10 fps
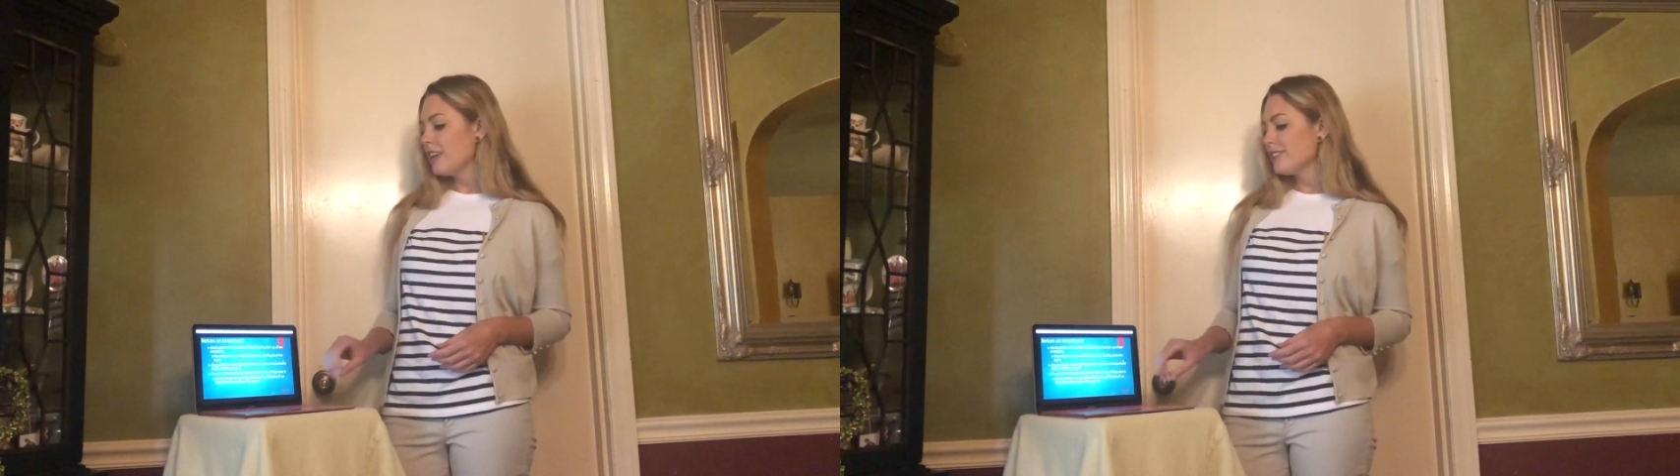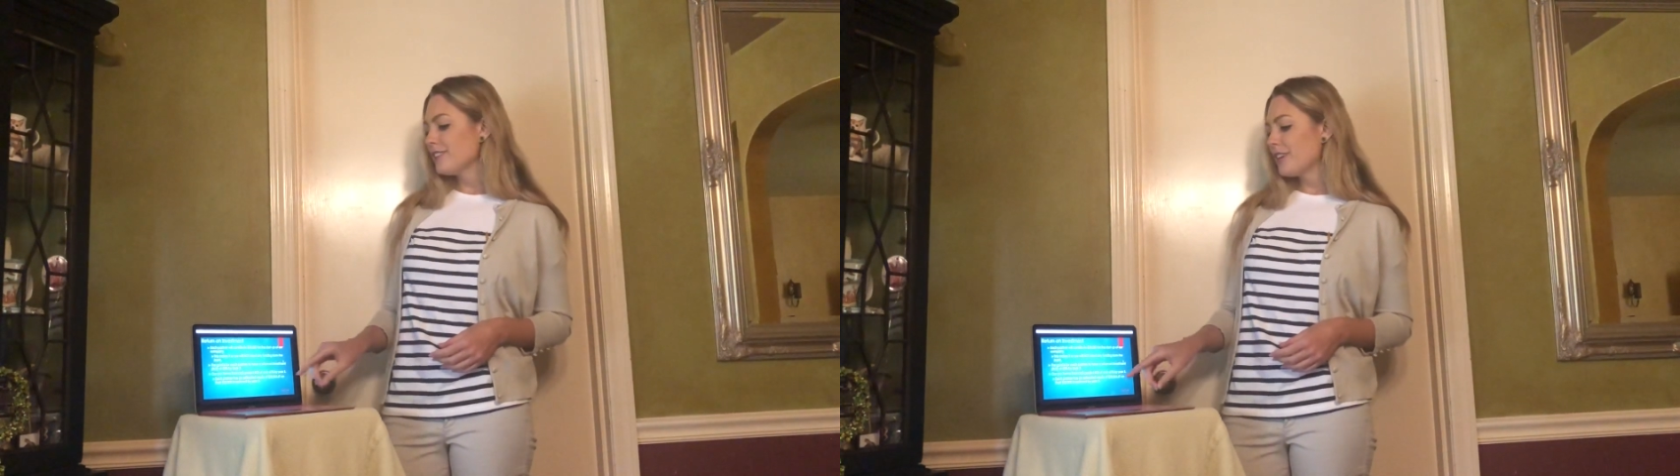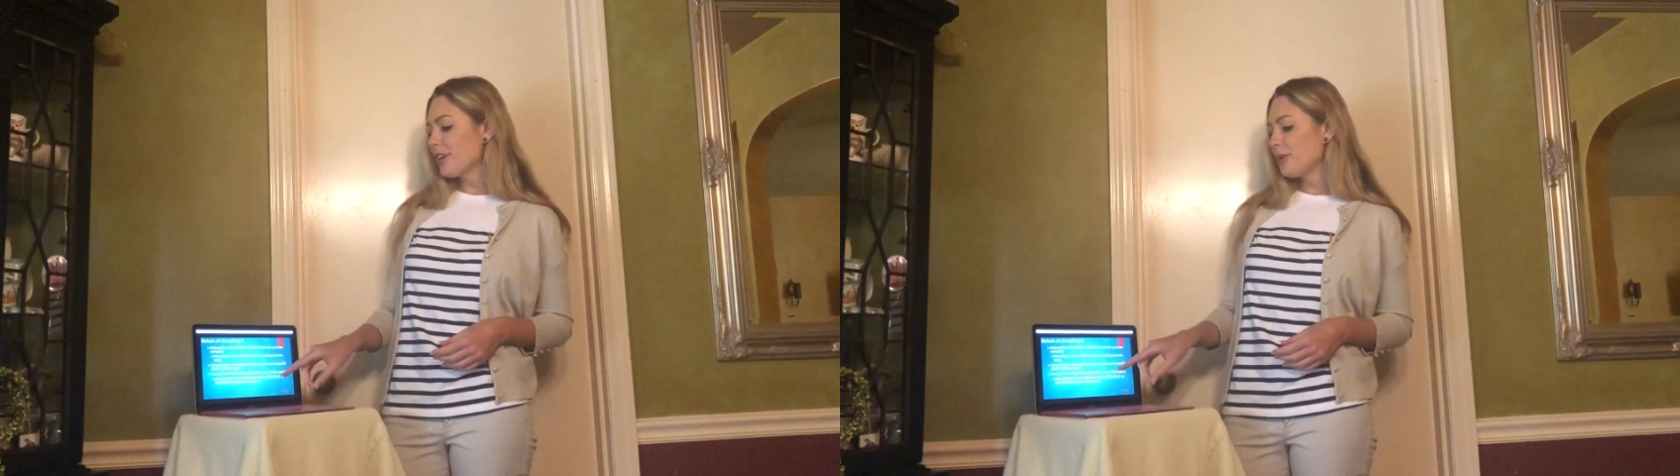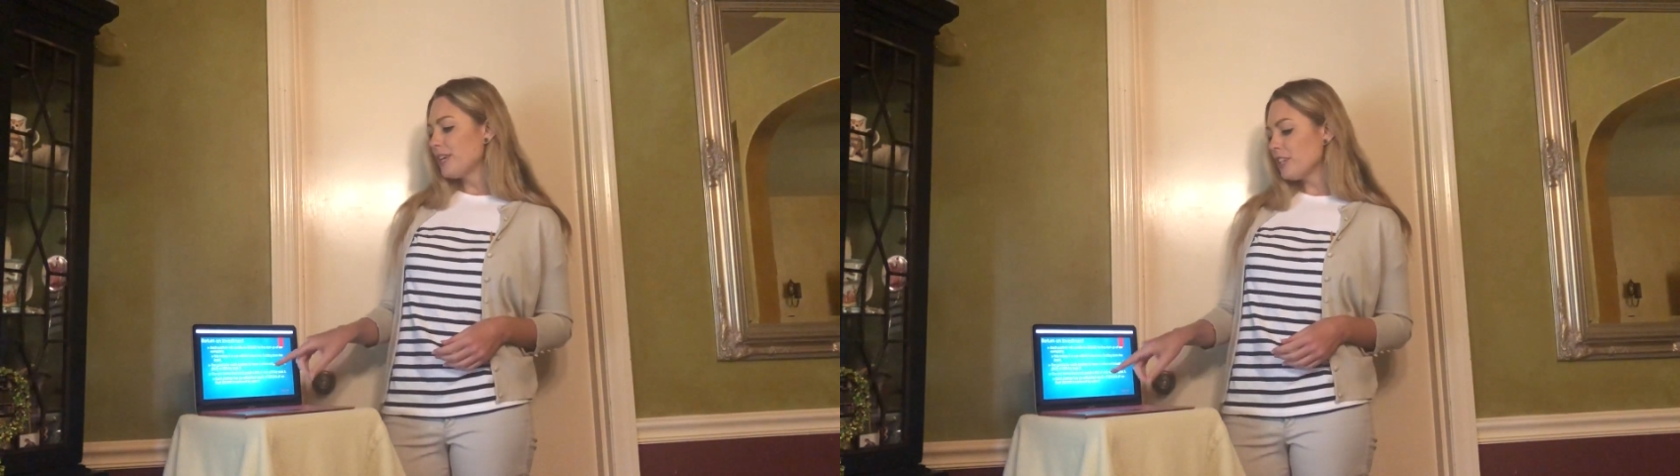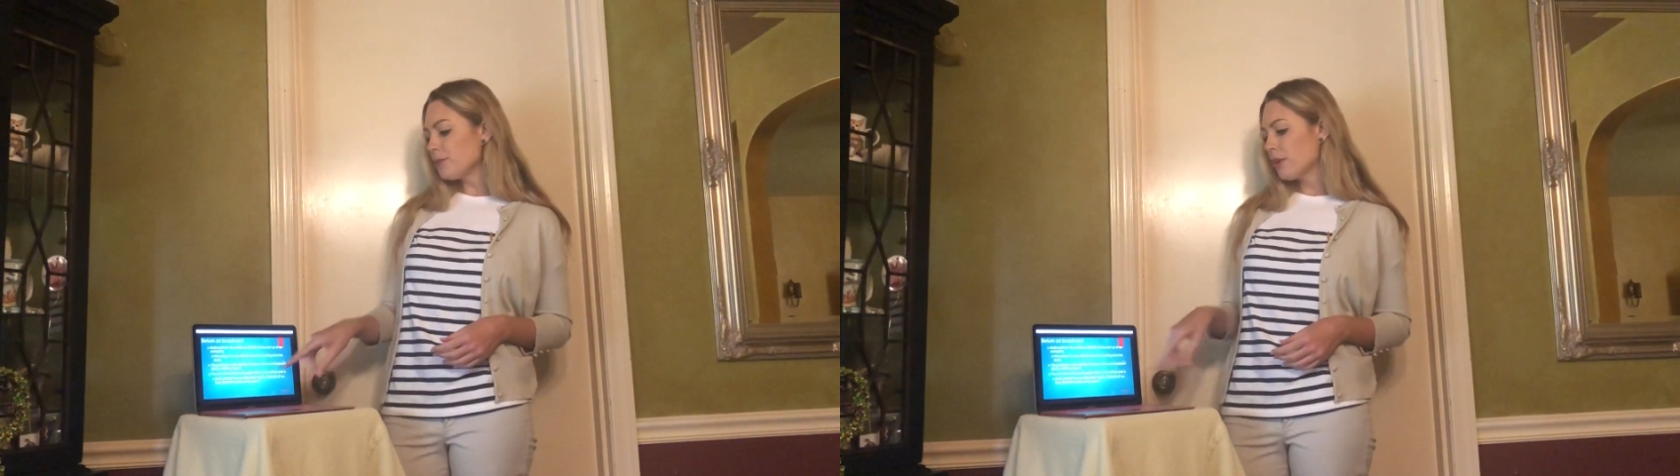So
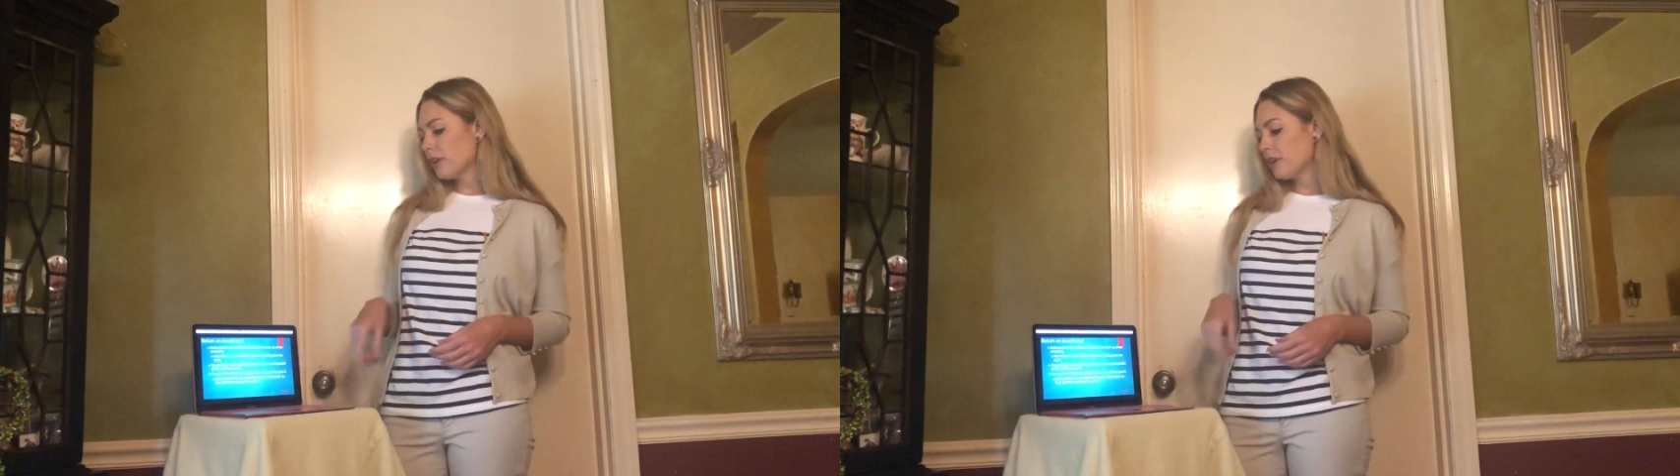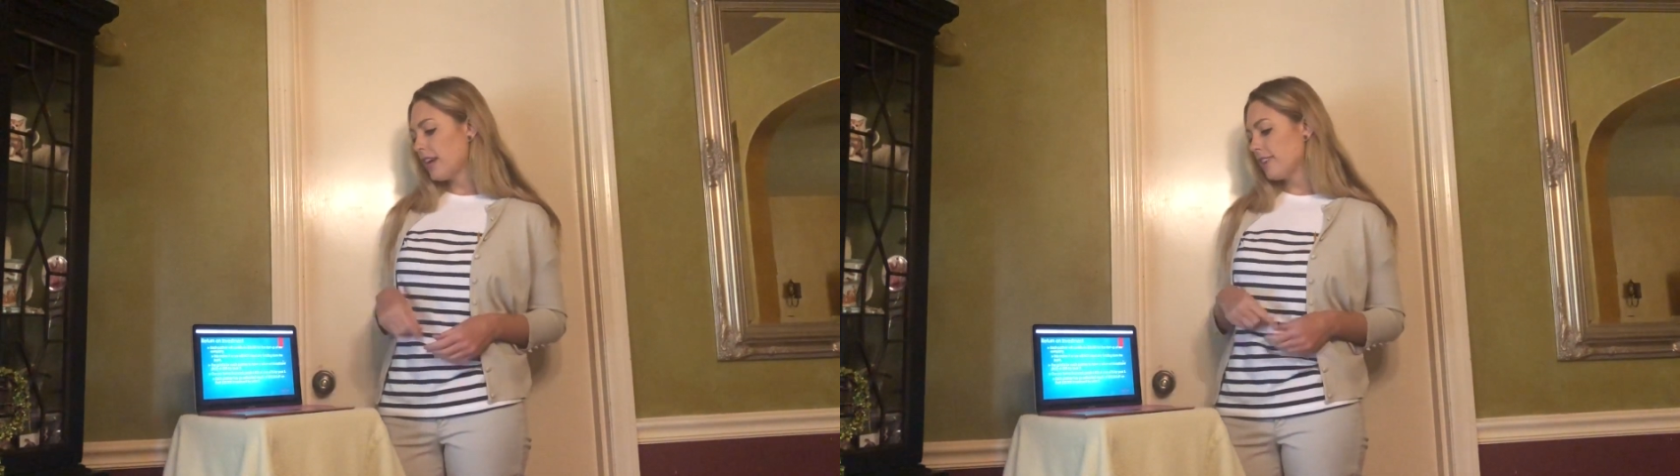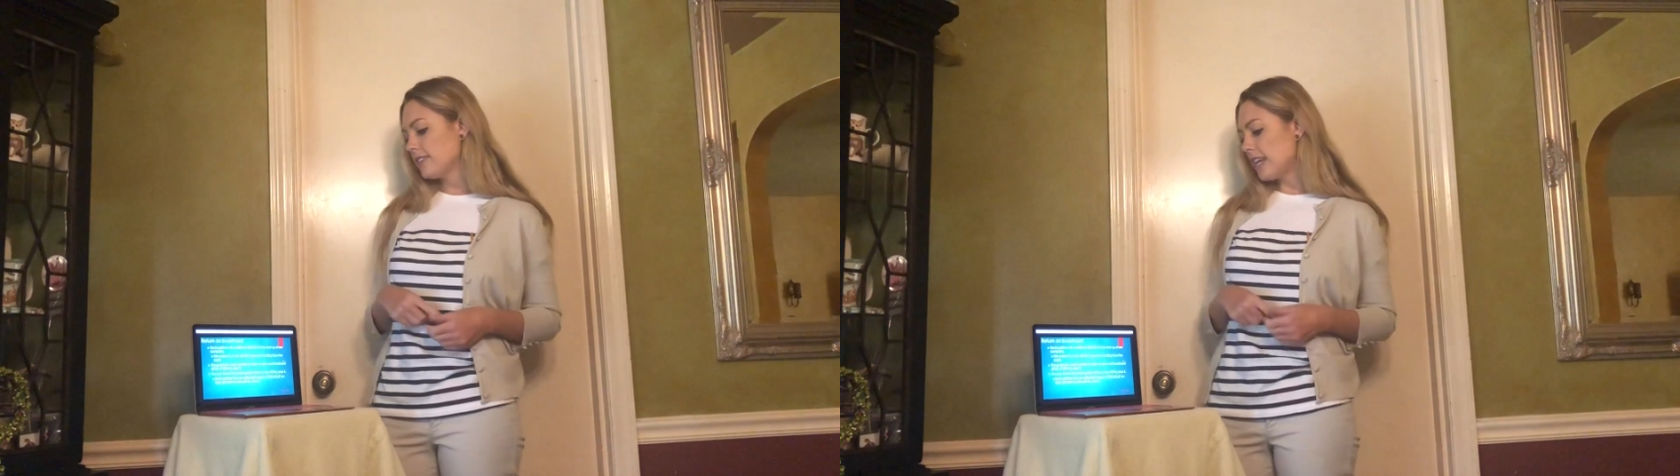each partner has an